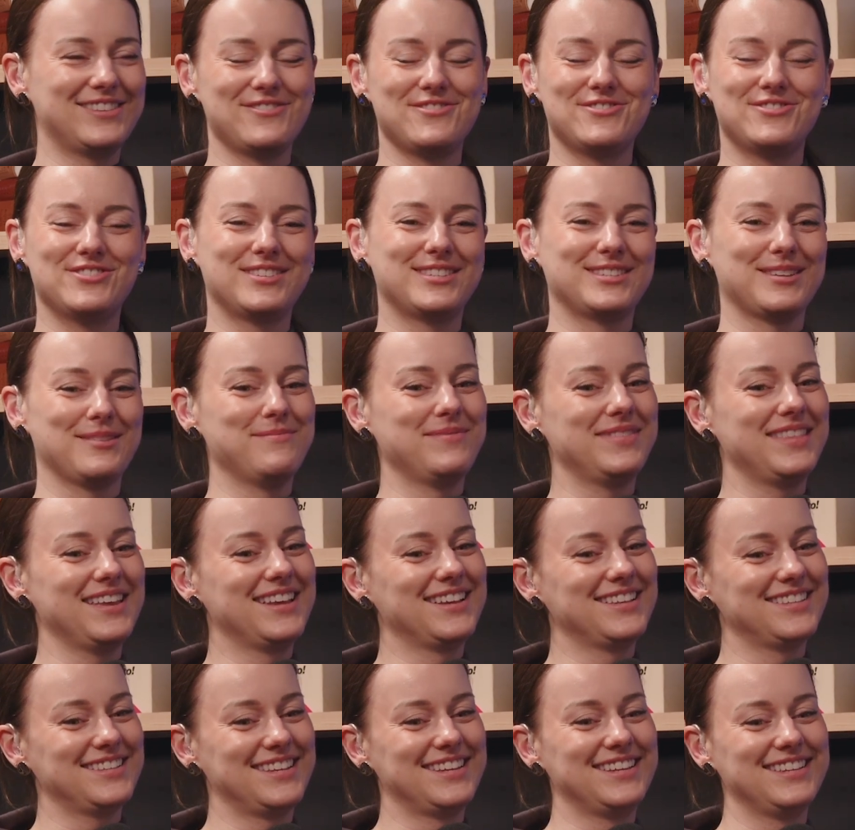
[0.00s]
There's just some
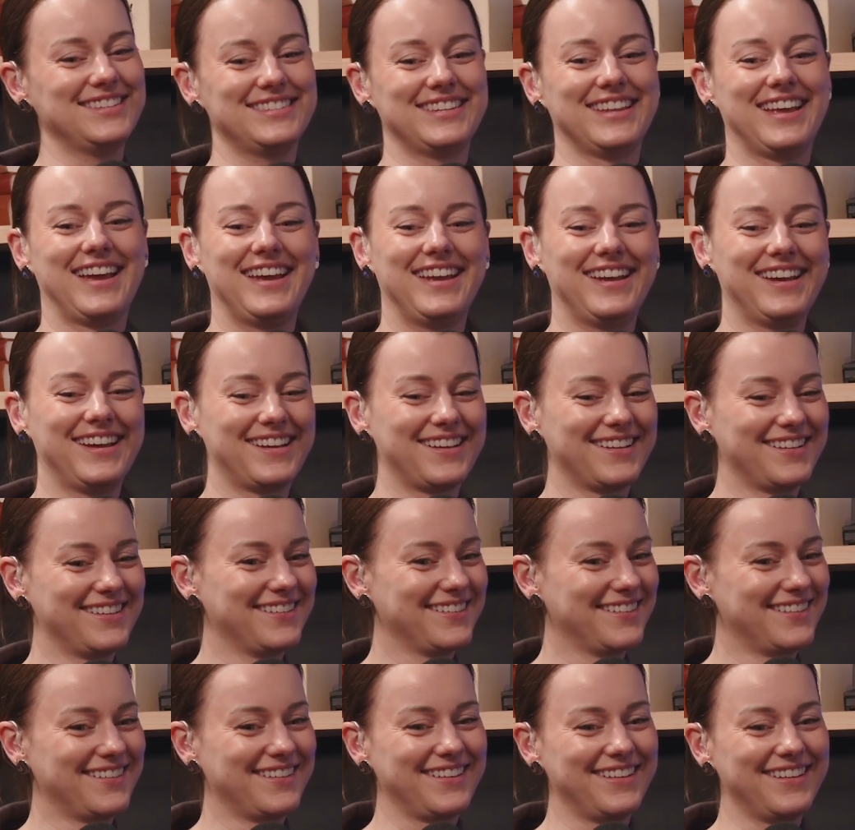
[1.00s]
things he's like,
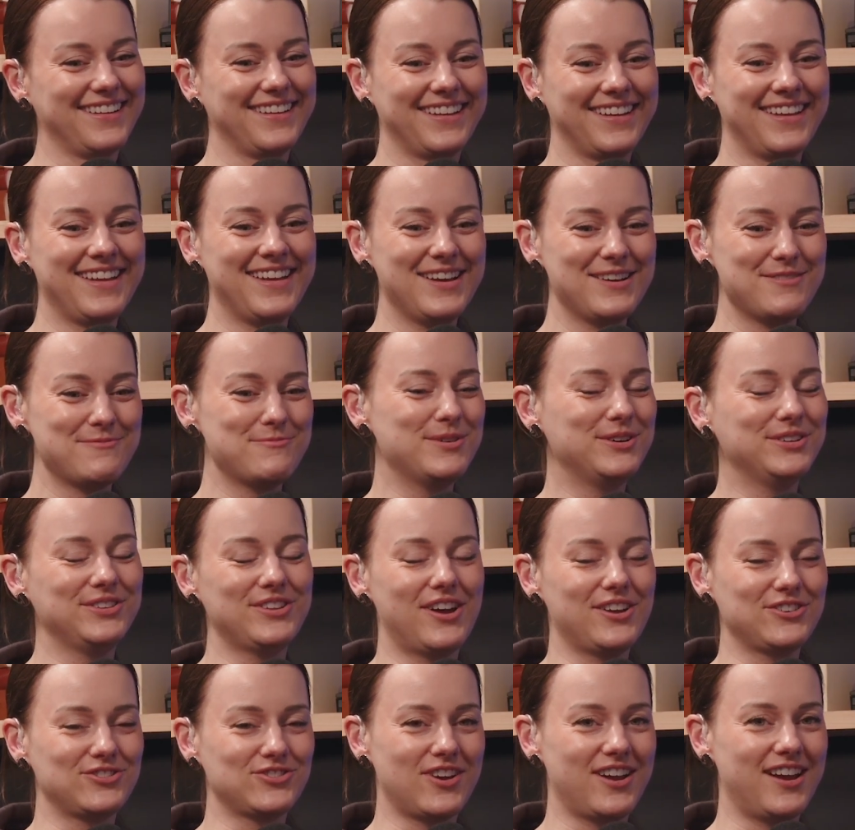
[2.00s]
will
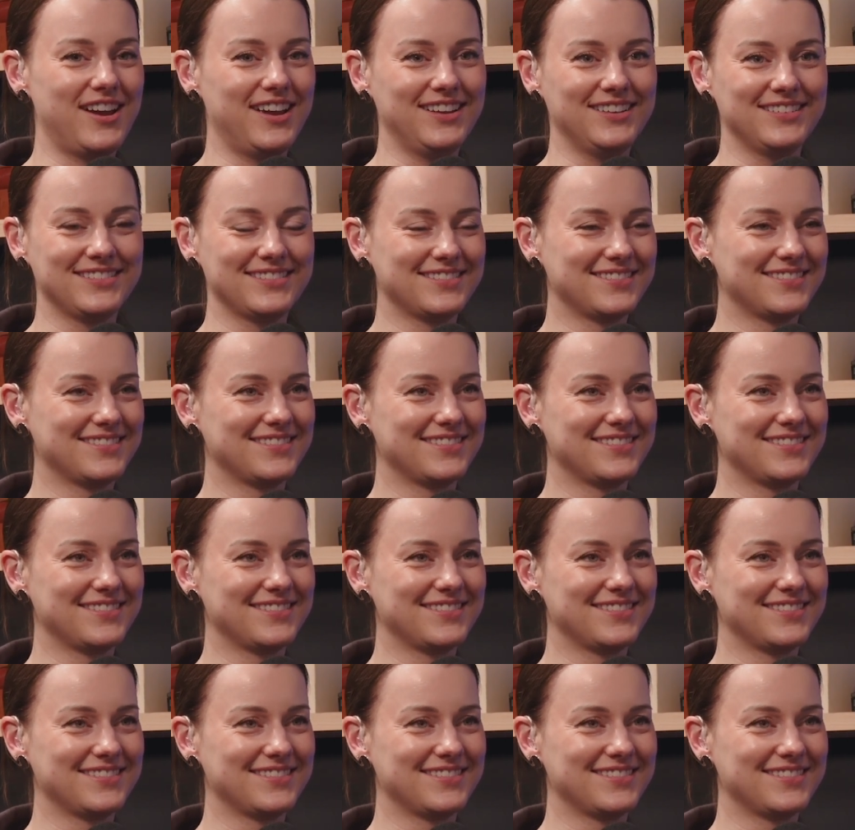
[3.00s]
not try.